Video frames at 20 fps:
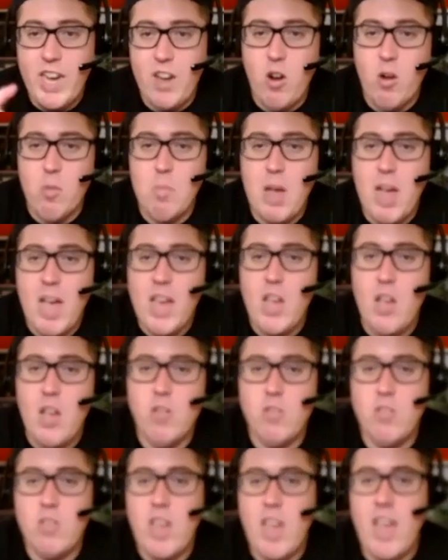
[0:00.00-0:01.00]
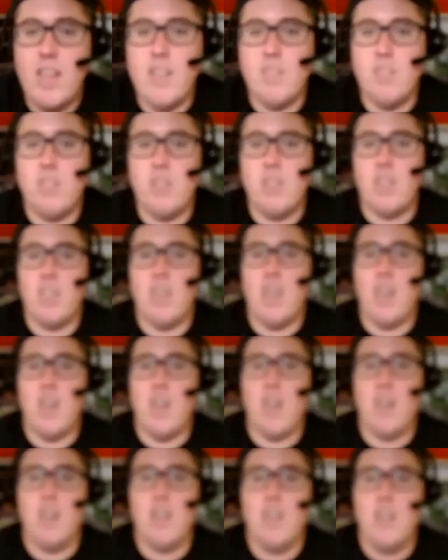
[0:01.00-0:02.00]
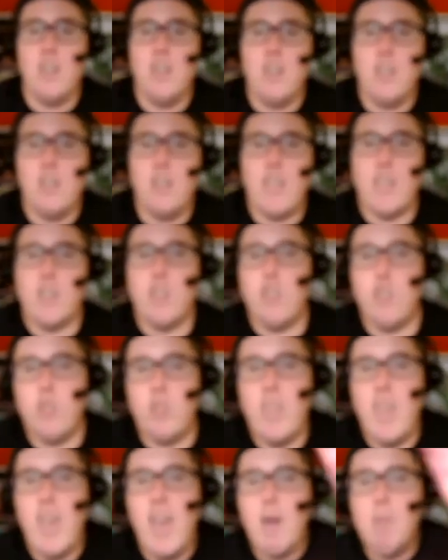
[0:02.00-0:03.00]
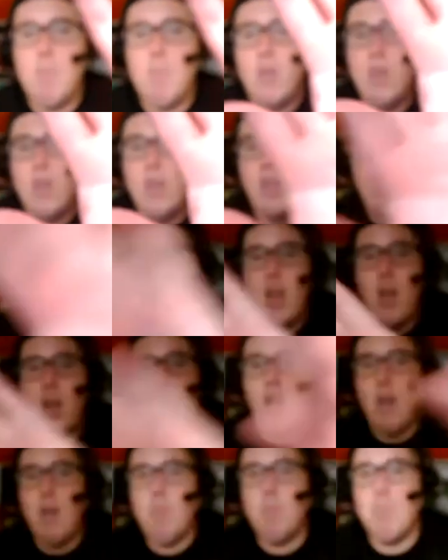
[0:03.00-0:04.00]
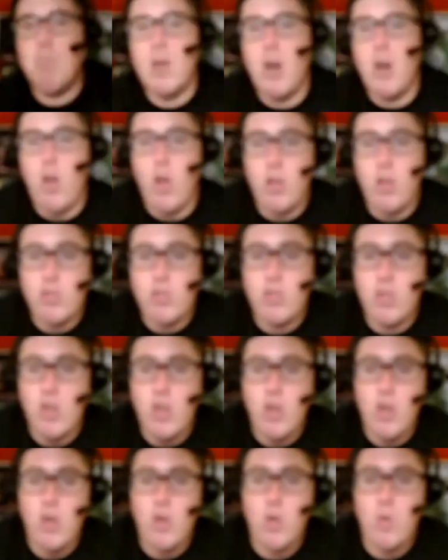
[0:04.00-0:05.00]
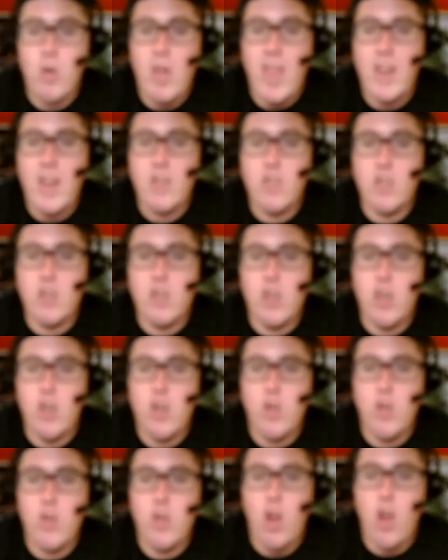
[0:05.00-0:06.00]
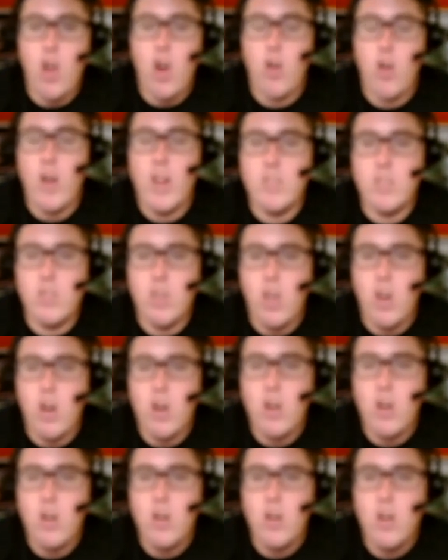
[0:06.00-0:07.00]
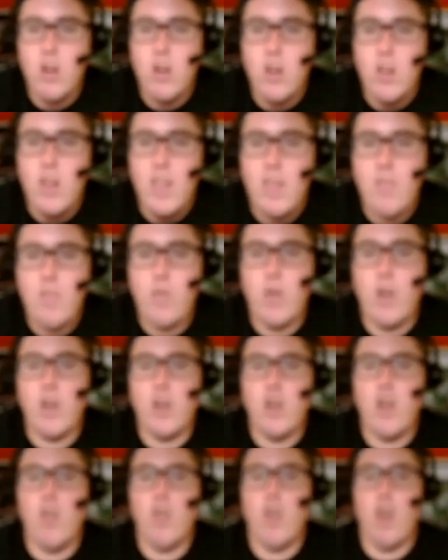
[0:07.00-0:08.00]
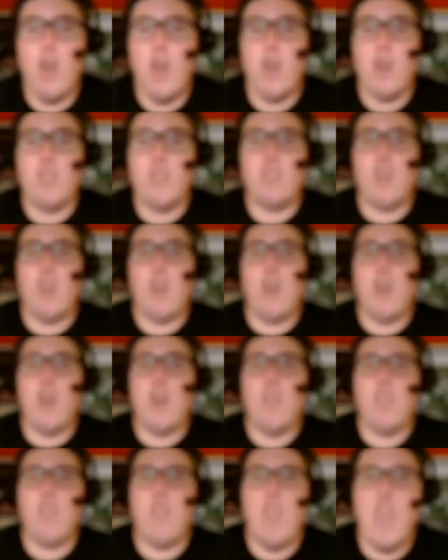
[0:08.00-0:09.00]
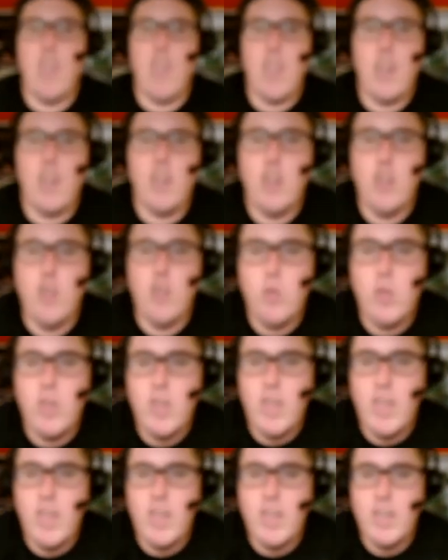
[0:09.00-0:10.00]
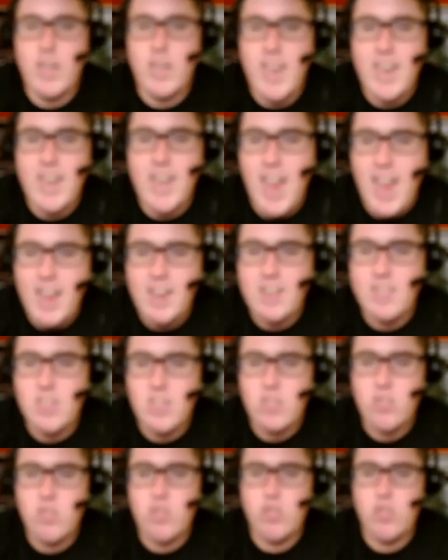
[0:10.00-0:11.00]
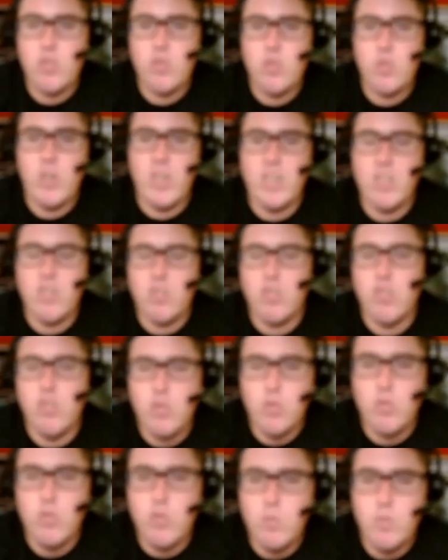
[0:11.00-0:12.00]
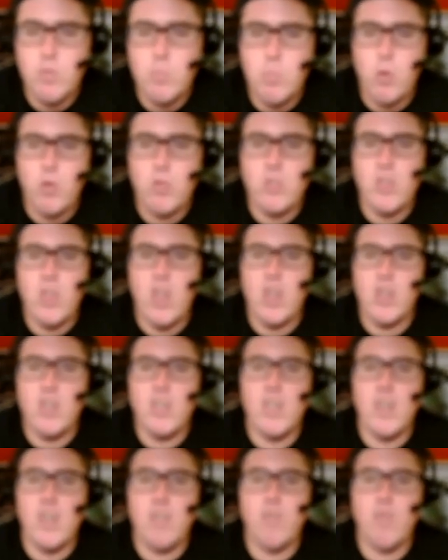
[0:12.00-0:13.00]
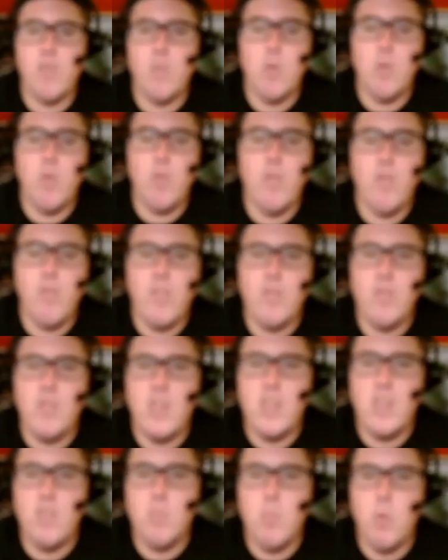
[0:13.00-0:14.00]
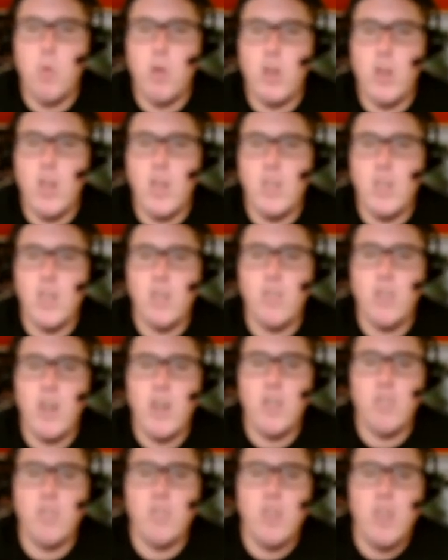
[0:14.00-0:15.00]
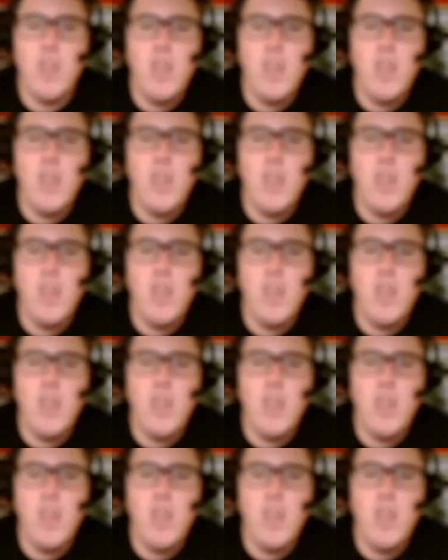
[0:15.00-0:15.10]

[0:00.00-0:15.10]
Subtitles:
our bios has the link to the app. But also enter code RSR. If you enter code RSR, then you can gain access to exclusive sports content from over 50 sport content creators.